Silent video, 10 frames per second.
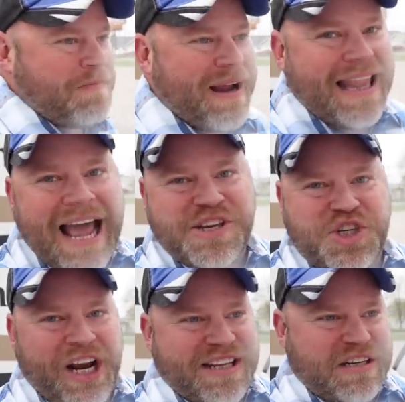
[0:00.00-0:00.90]
my last
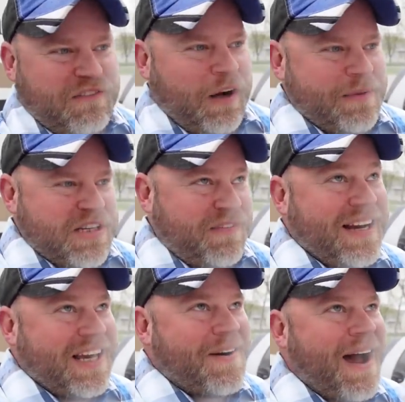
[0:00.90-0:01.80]
chance to film this
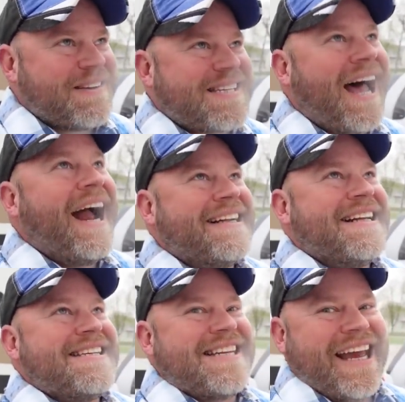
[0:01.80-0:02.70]
video outside, and
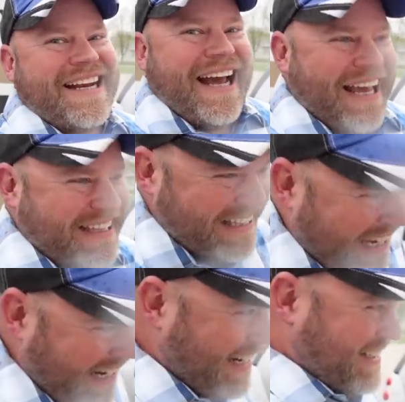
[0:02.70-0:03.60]
instead I
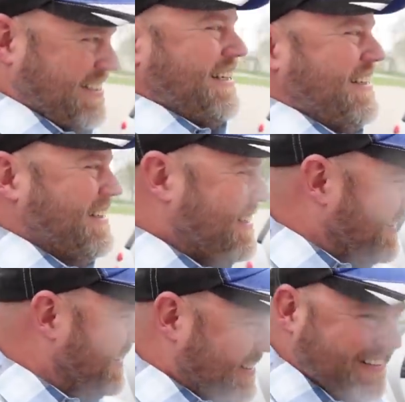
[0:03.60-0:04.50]
can't.
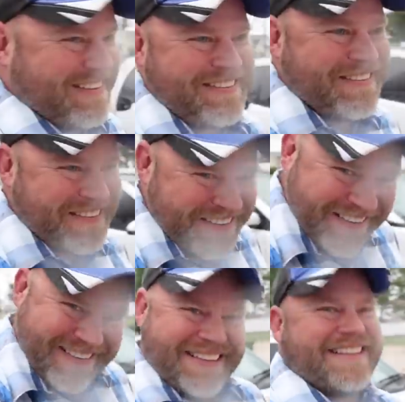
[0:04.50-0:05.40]

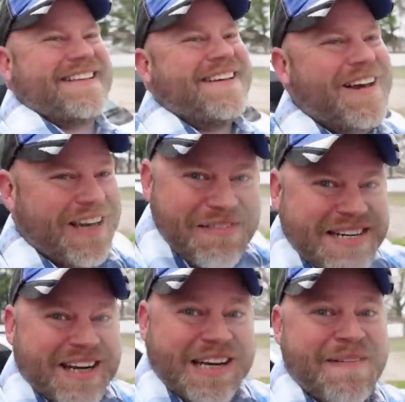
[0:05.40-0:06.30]
You want
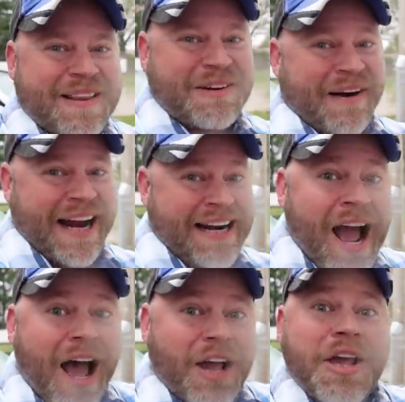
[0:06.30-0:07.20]
me to tell you about the rain?
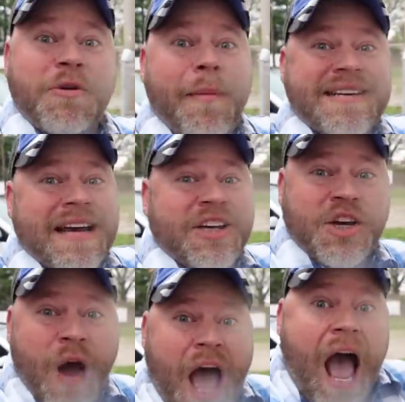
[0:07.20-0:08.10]
You want me to tell
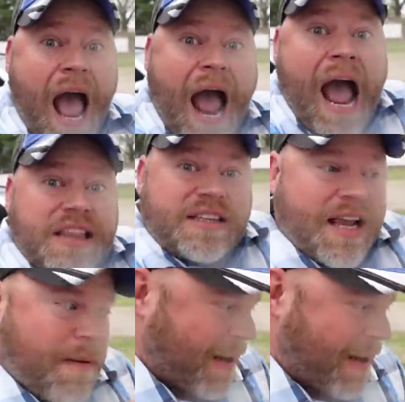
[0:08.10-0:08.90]
you? I